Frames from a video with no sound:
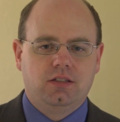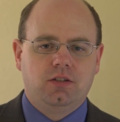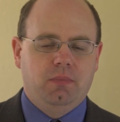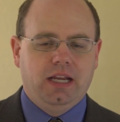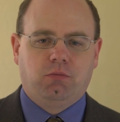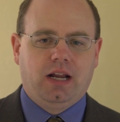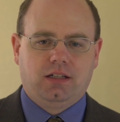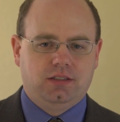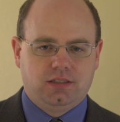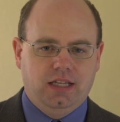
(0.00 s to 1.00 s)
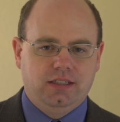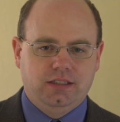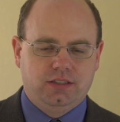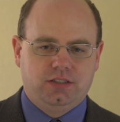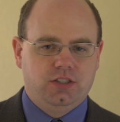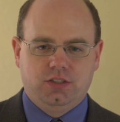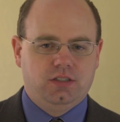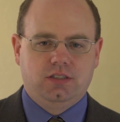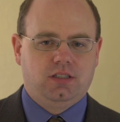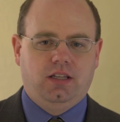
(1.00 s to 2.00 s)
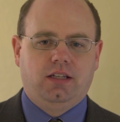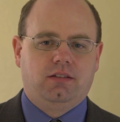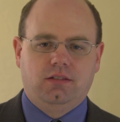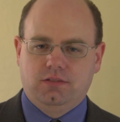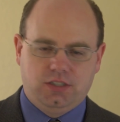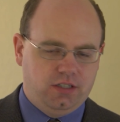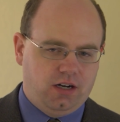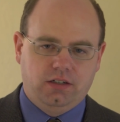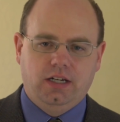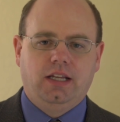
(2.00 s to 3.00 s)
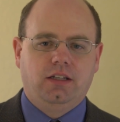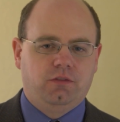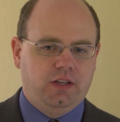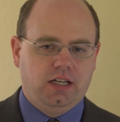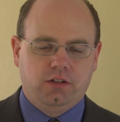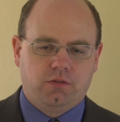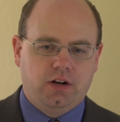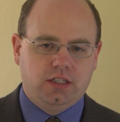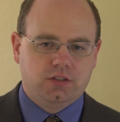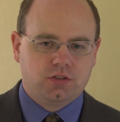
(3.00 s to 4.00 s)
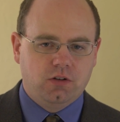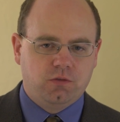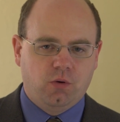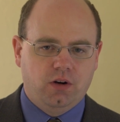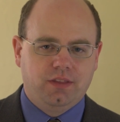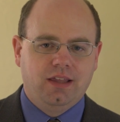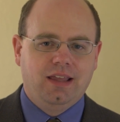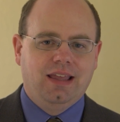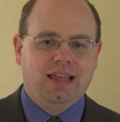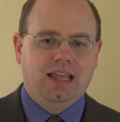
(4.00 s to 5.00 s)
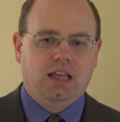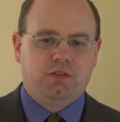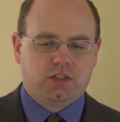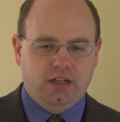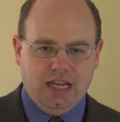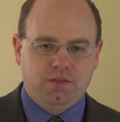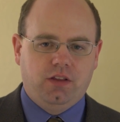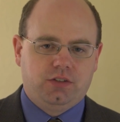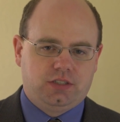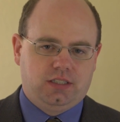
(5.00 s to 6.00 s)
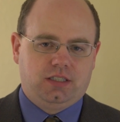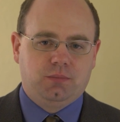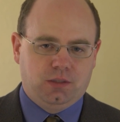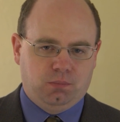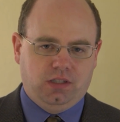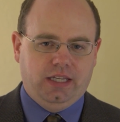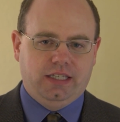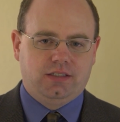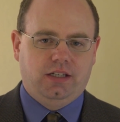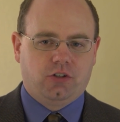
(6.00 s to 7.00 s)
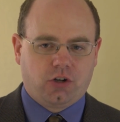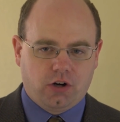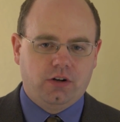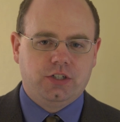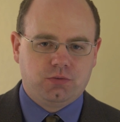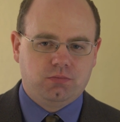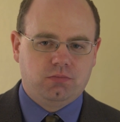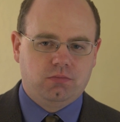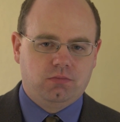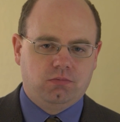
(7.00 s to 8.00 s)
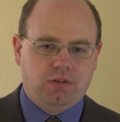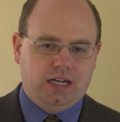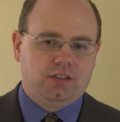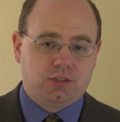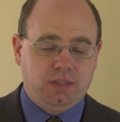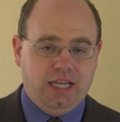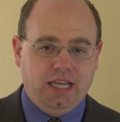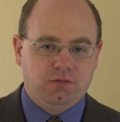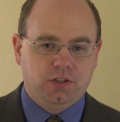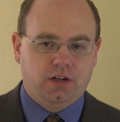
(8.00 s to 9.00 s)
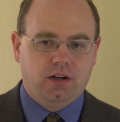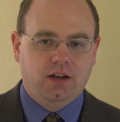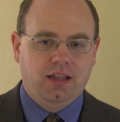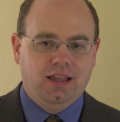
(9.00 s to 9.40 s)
to make reckless lending decisions like the CRA and Fannie and Freddie and so forth, if it's going to have all those systems in place that encourage reckless behavior,